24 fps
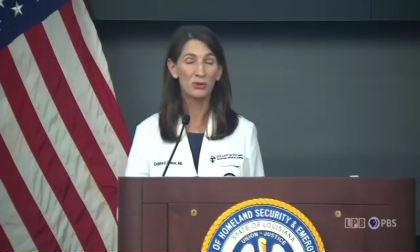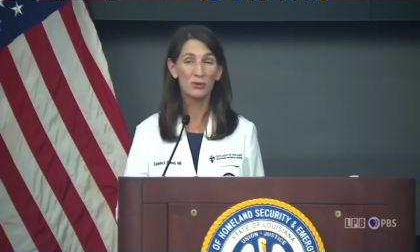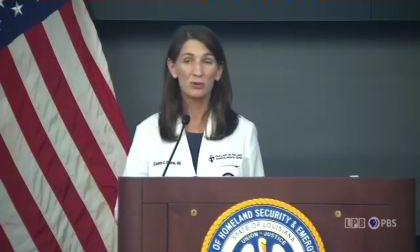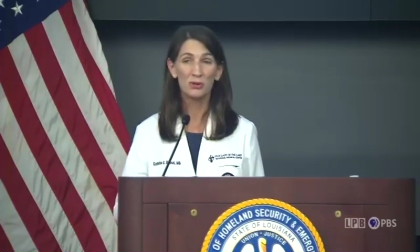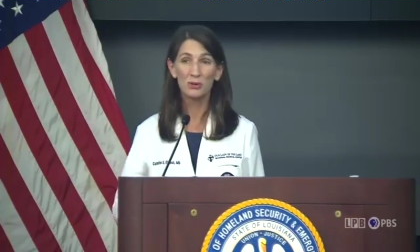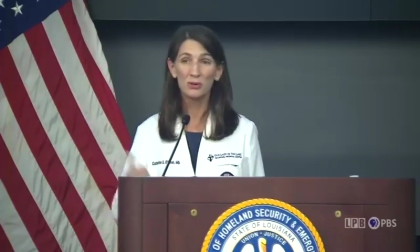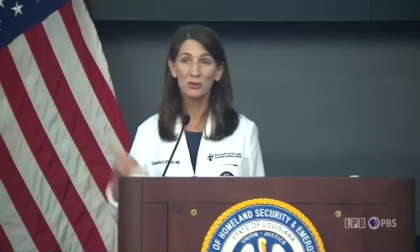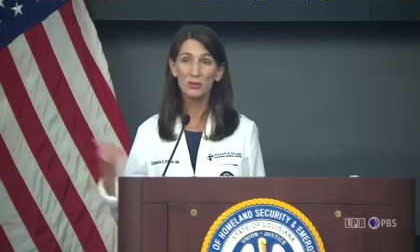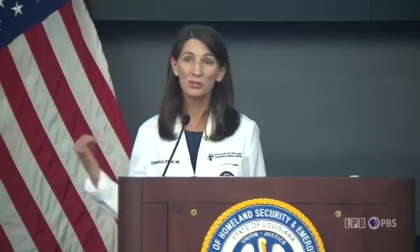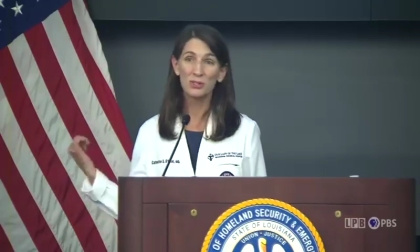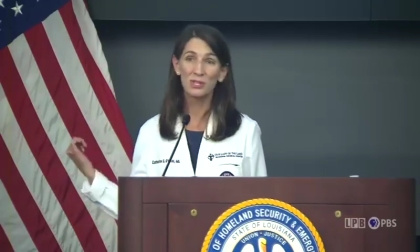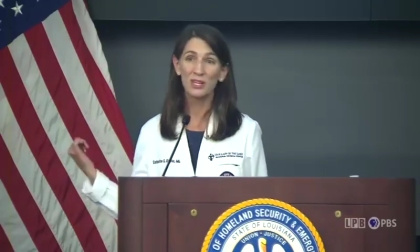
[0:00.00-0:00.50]
who
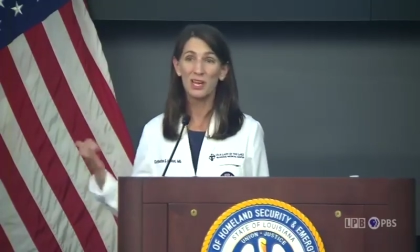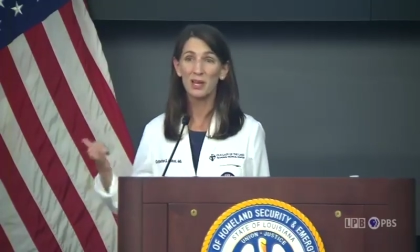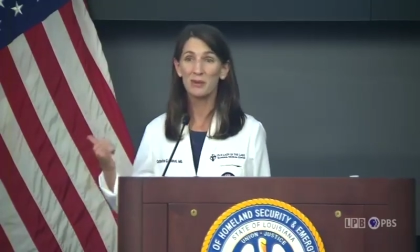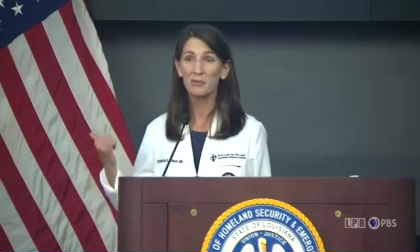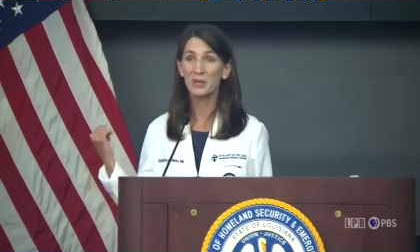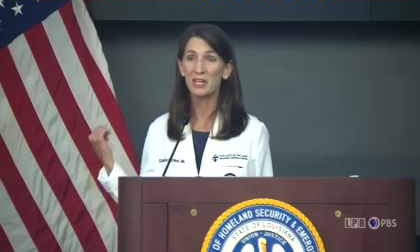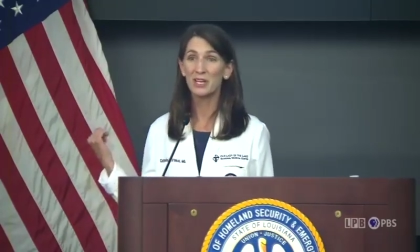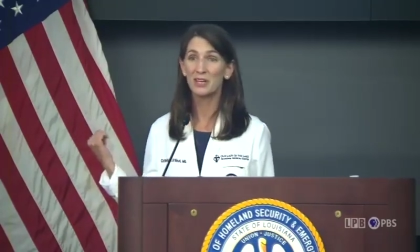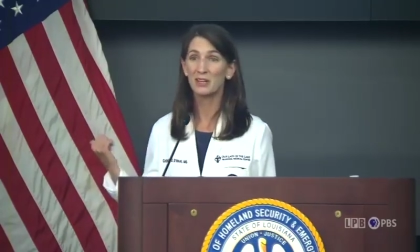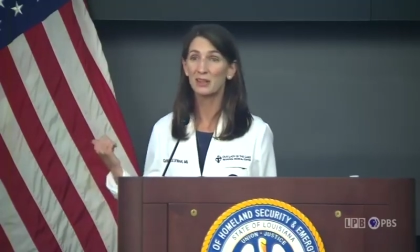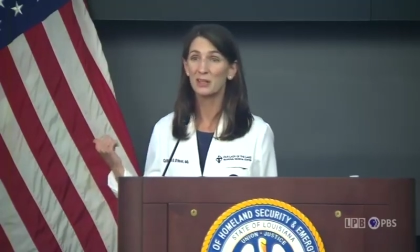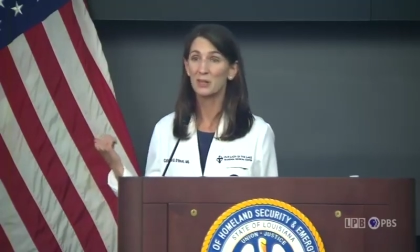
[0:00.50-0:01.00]
usually I
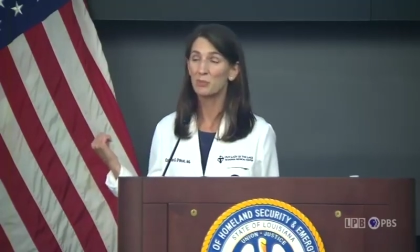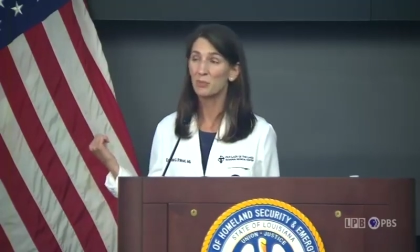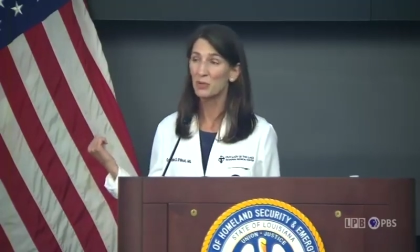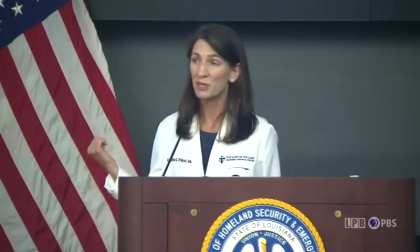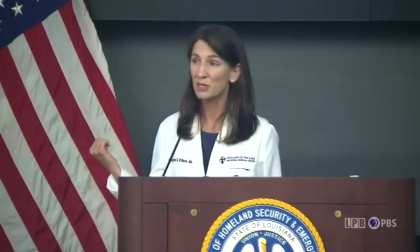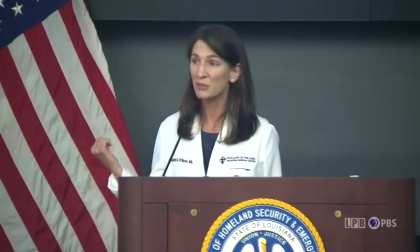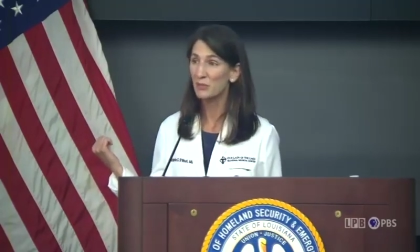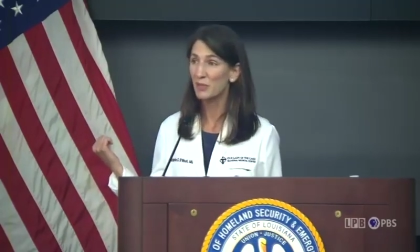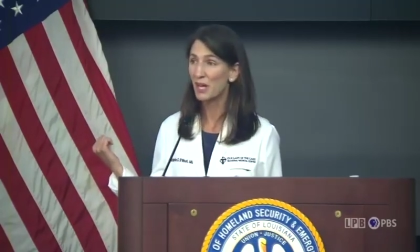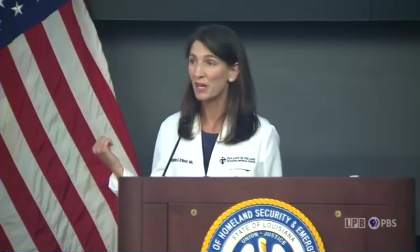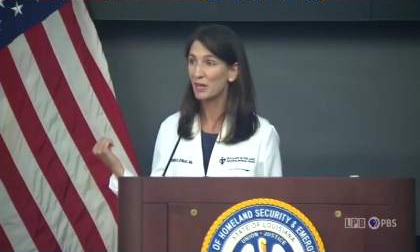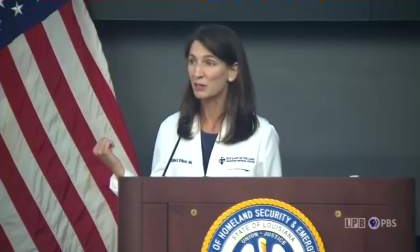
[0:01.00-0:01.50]
meet at the
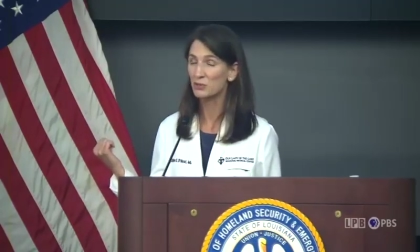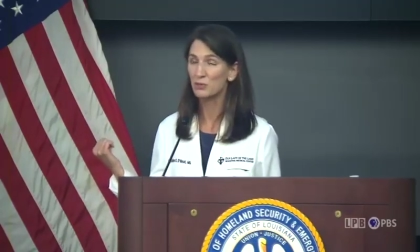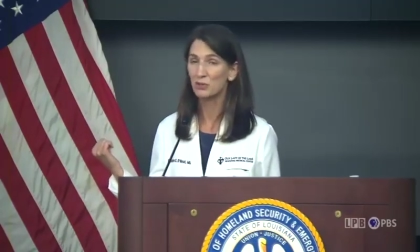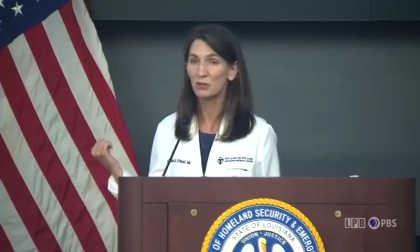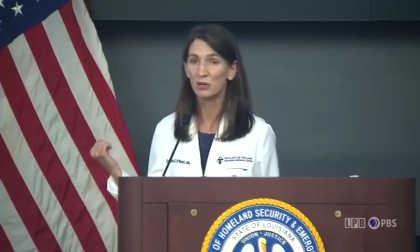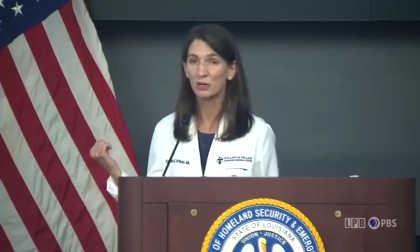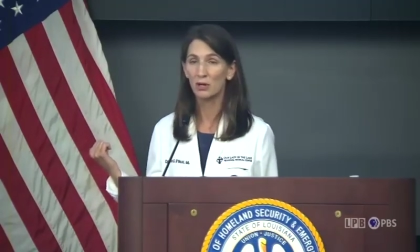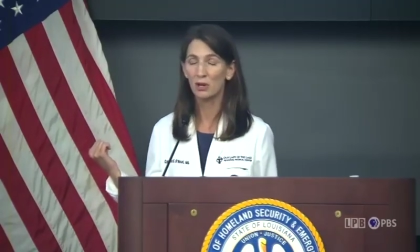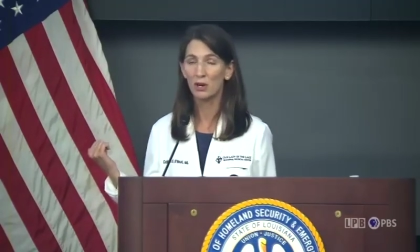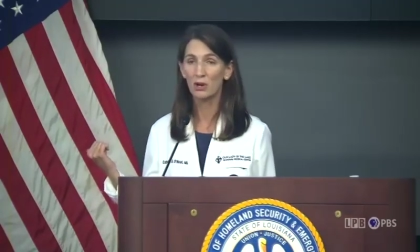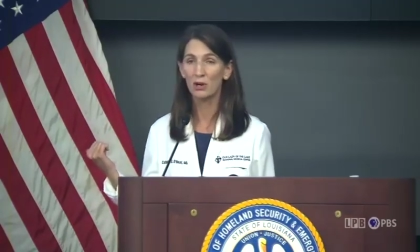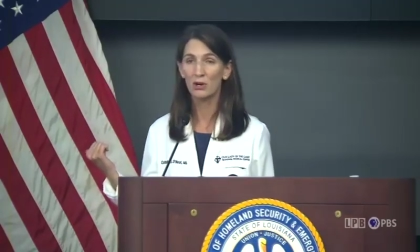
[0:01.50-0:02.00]
PMAC
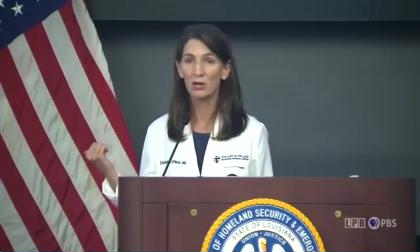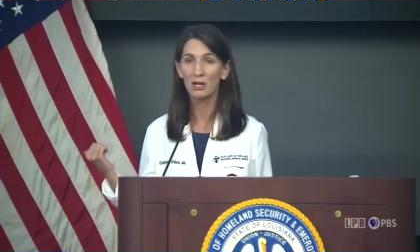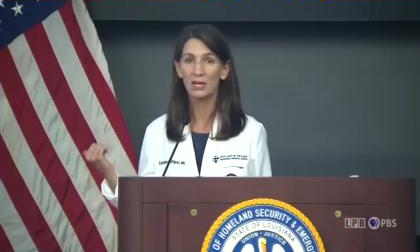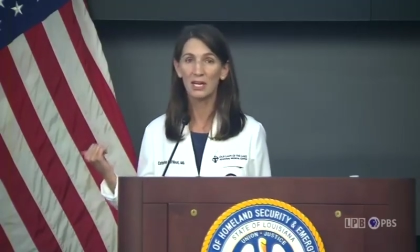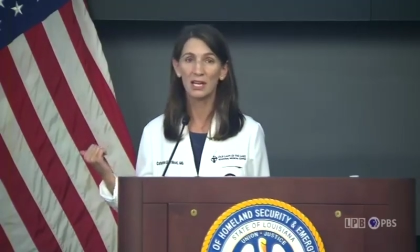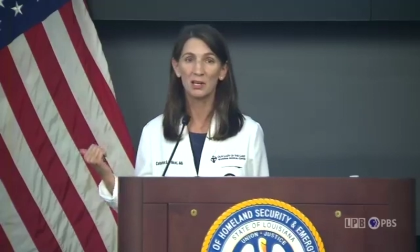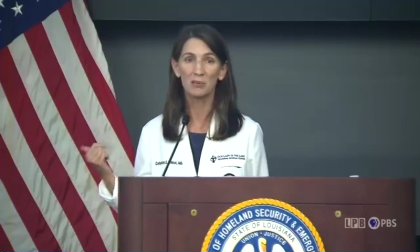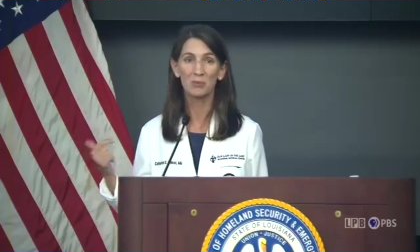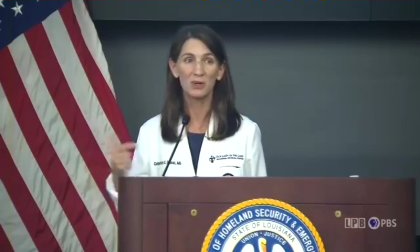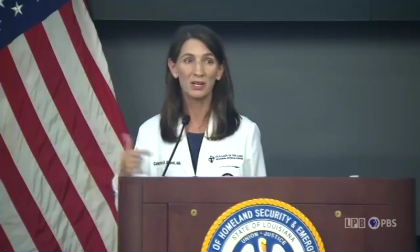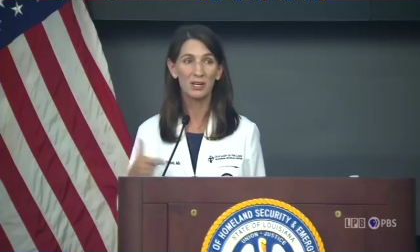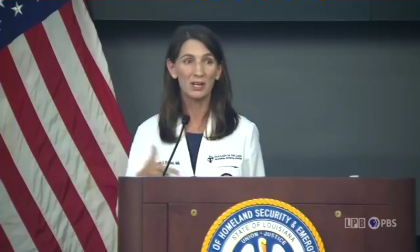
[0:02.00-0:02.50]
during a
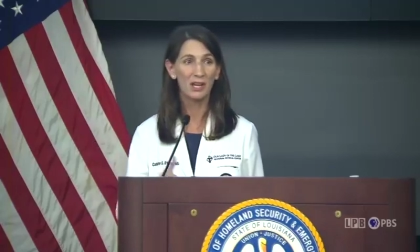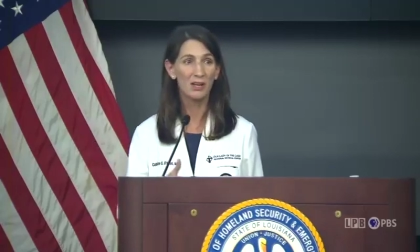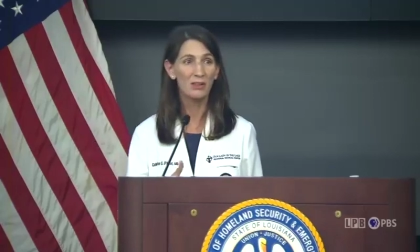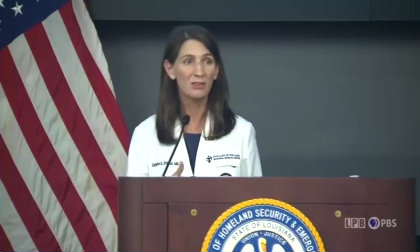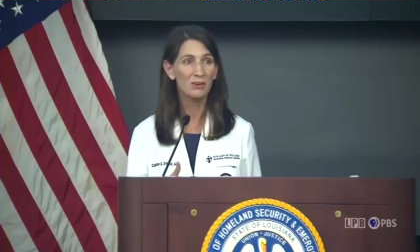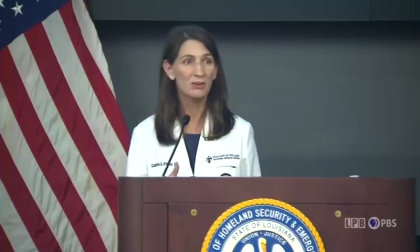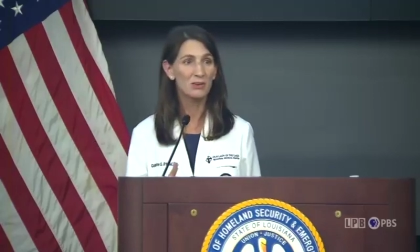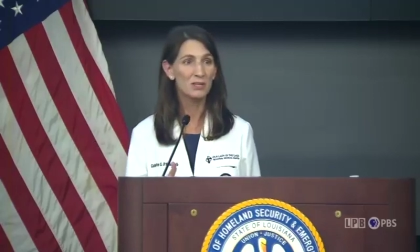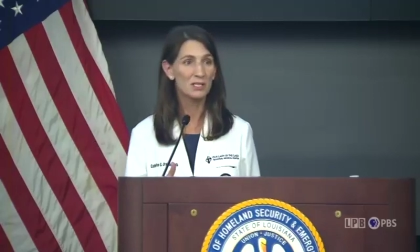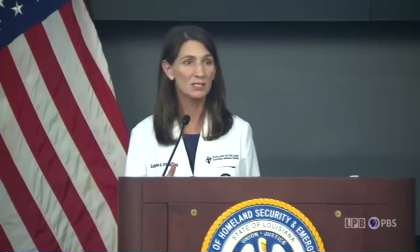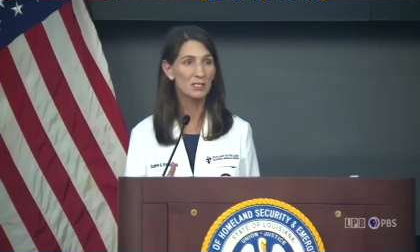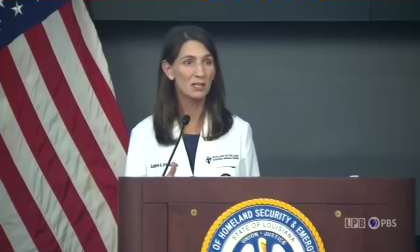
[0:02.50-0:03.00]
hurricane, but now
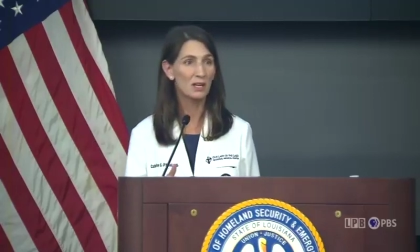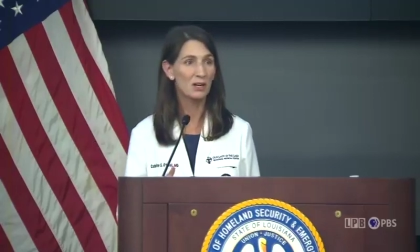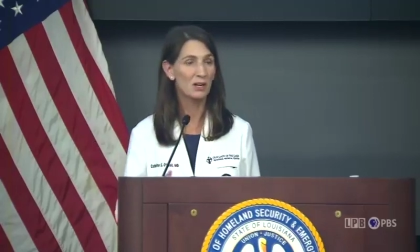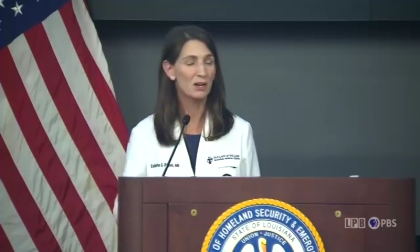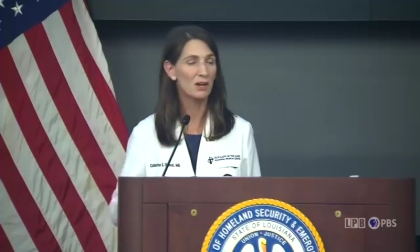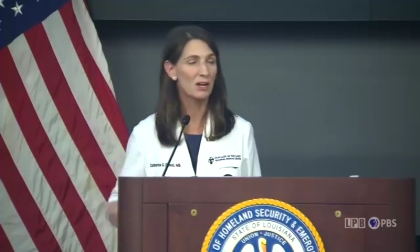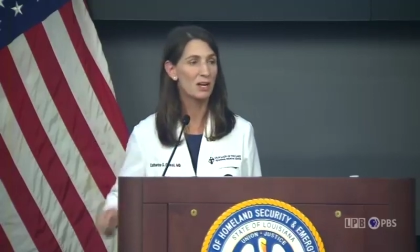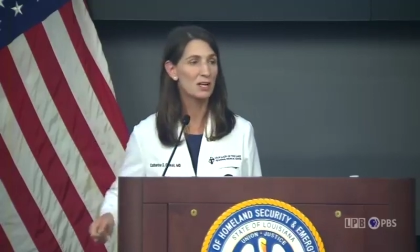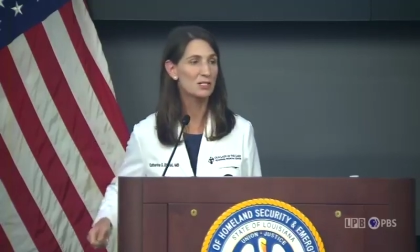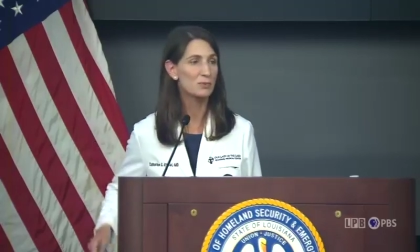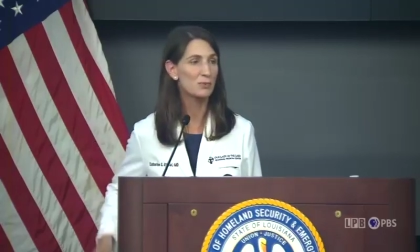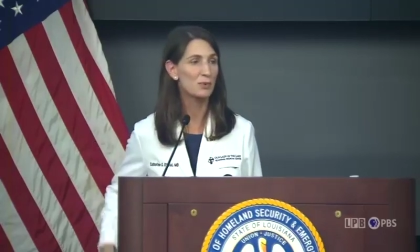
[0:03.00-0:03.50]
they're inside
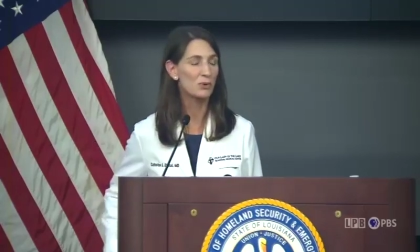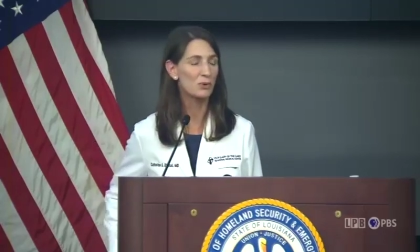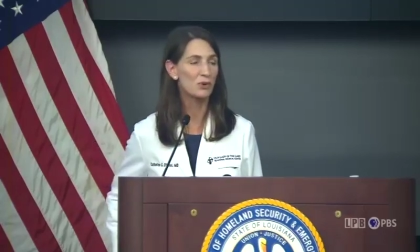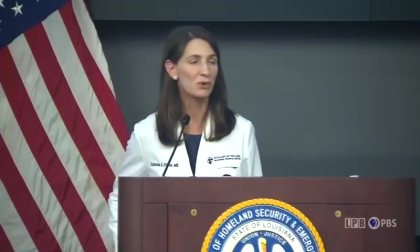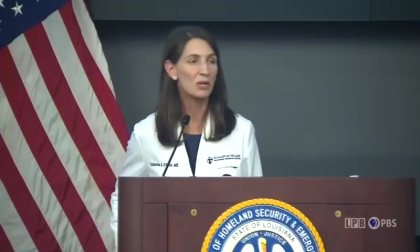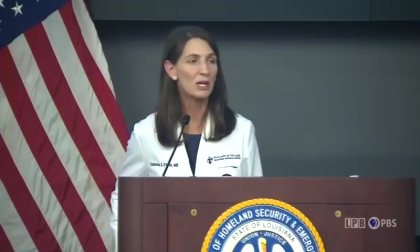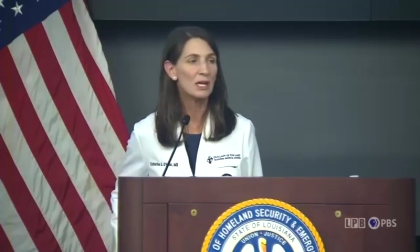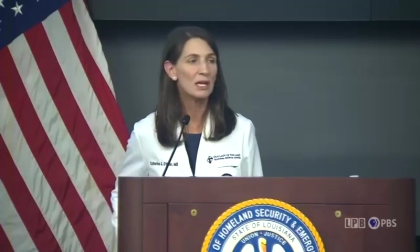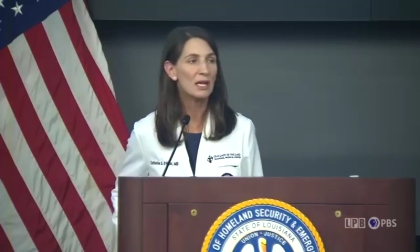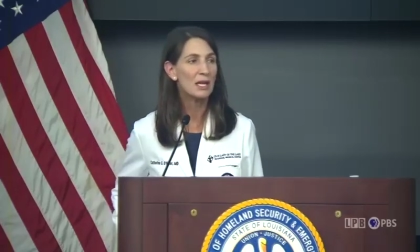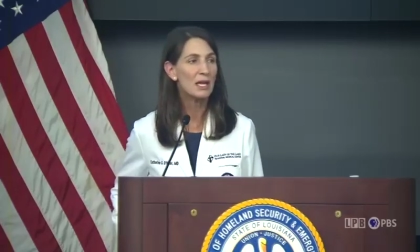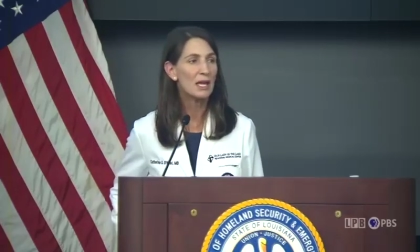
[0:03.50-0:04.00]
our
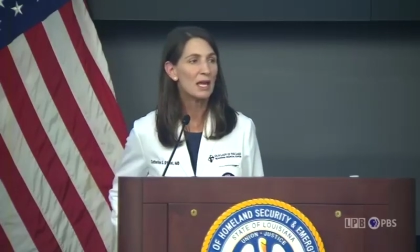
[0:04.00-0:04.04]
hospital